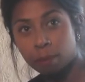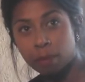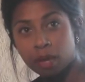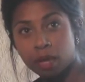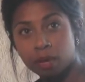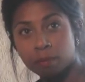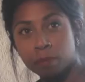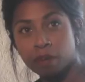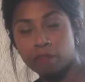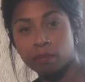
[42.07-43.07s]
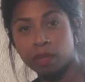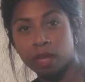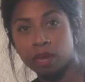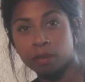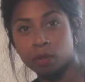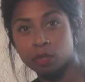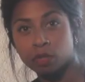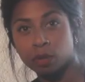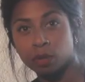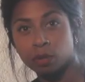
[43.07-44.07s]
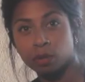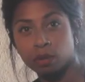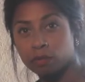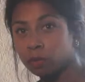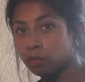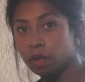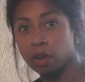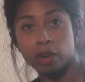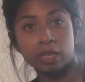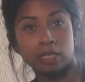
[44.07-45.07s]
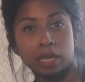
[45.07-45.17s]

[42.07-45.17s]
but apart from that, I'm also a full-on artist.